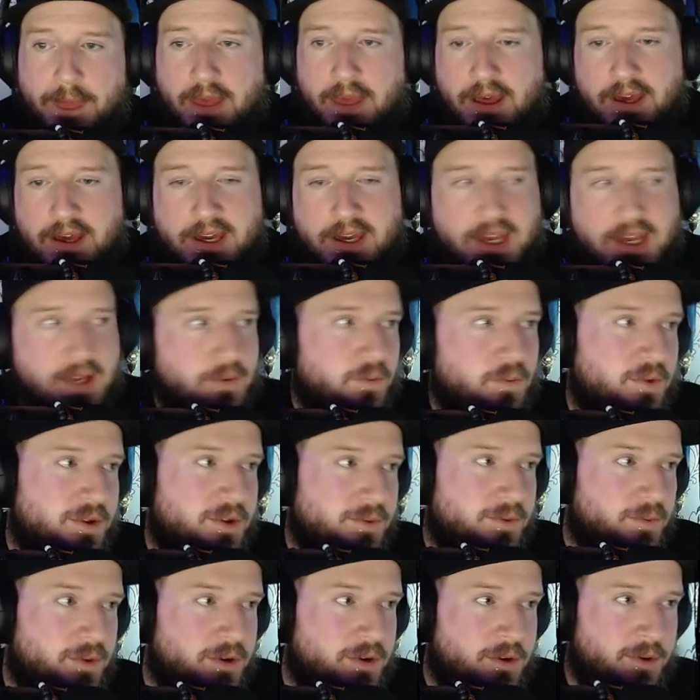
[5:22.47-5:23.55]
again, we'll
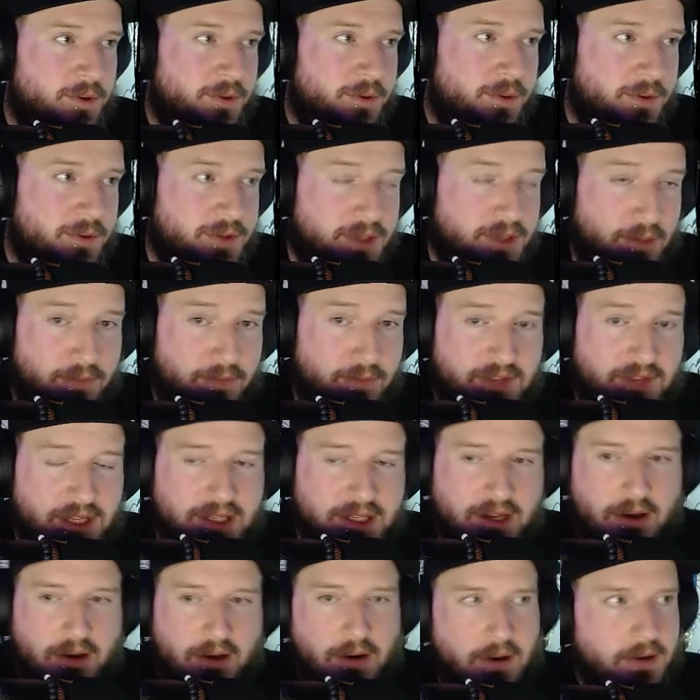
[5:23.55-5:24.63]
we'll go through some of these
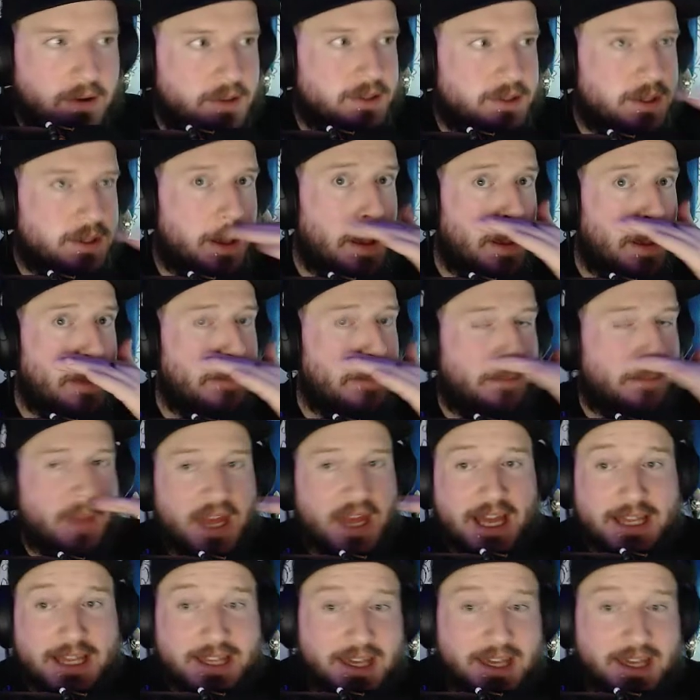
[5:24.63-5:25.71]
cards.
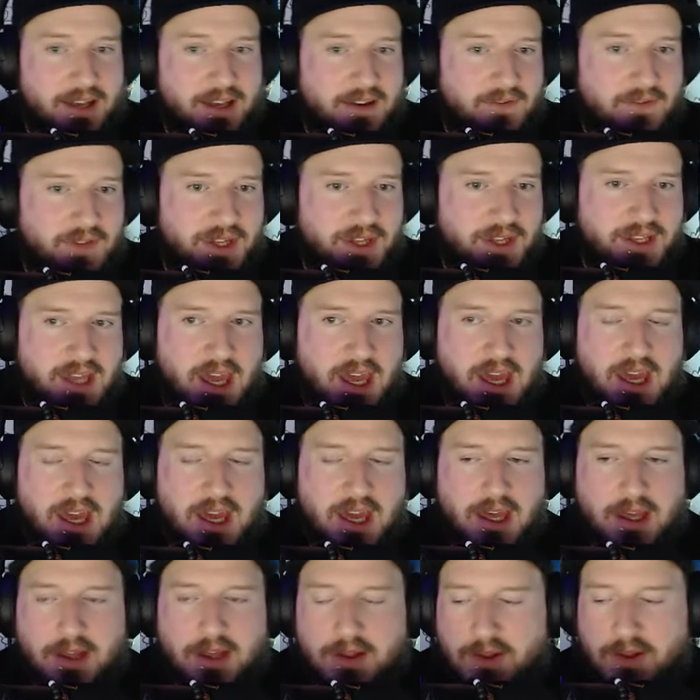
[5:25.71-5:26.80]
At the end of the
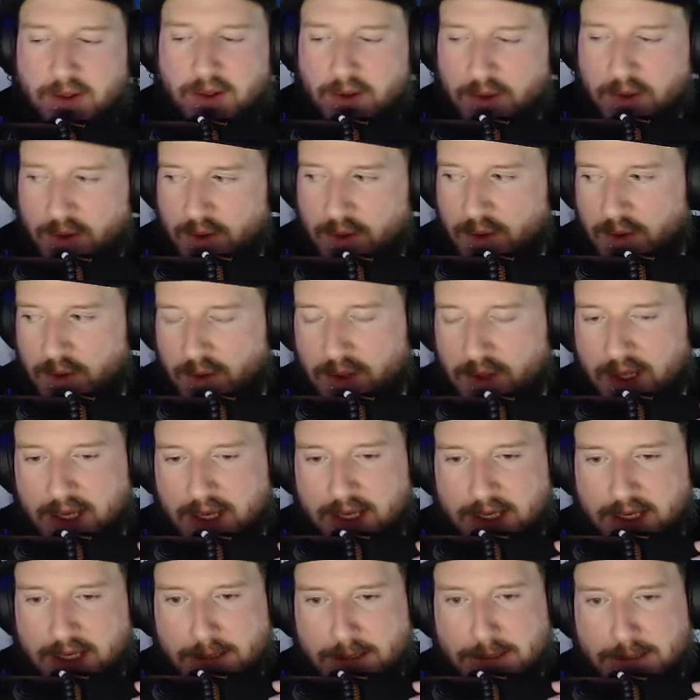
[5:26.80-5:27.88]
day,
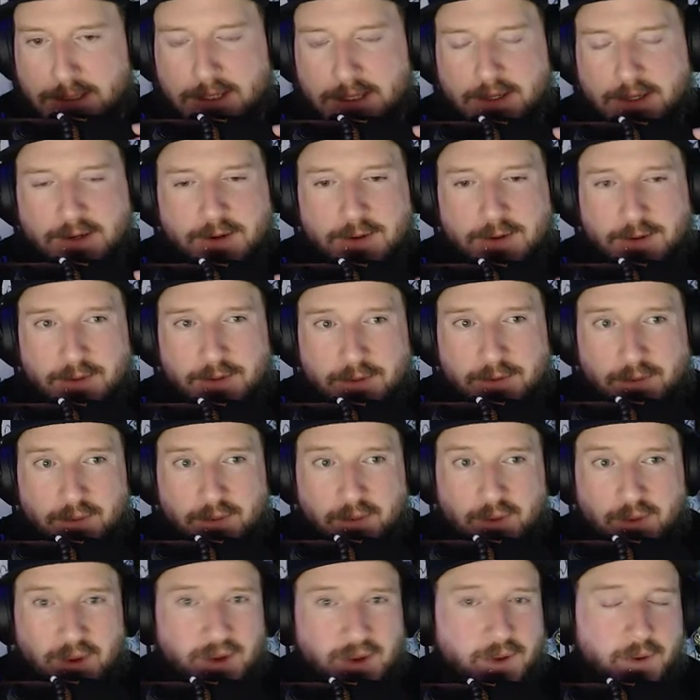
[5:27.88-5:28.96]
like,
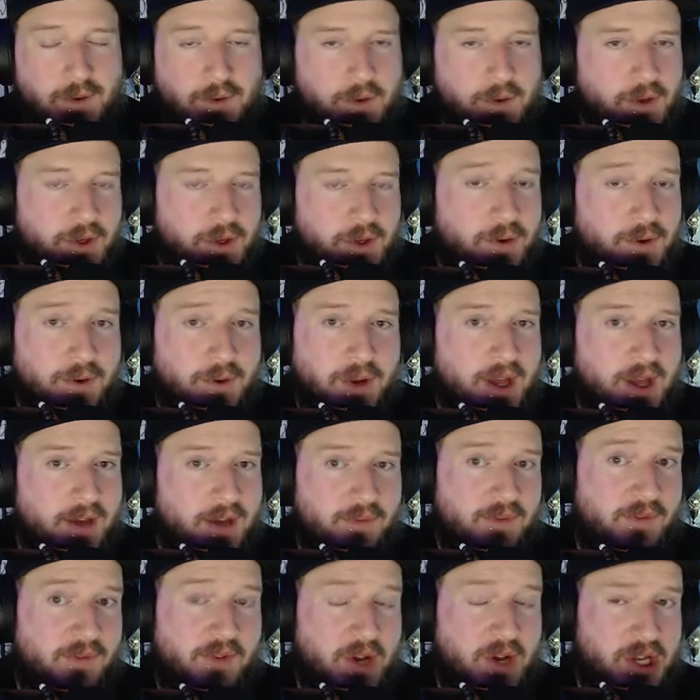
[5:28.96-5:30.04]
you don't have
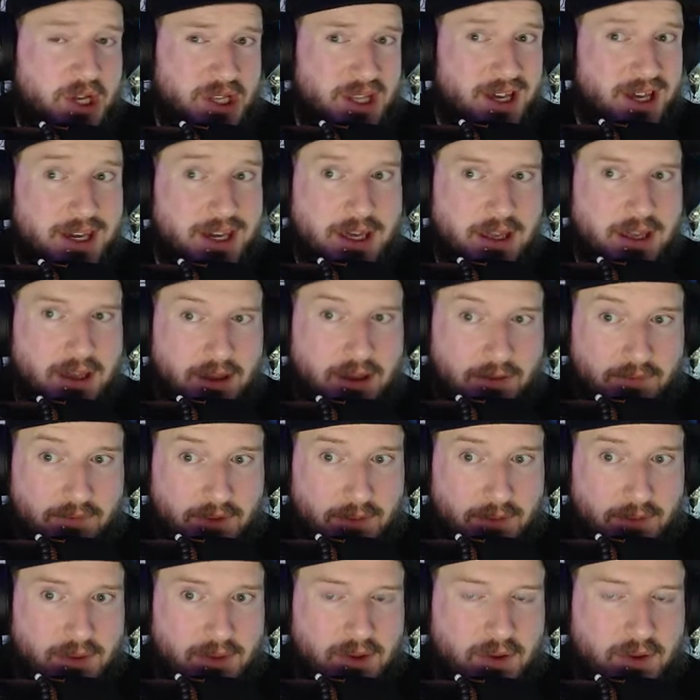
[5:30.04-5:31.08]
to fucking like any of them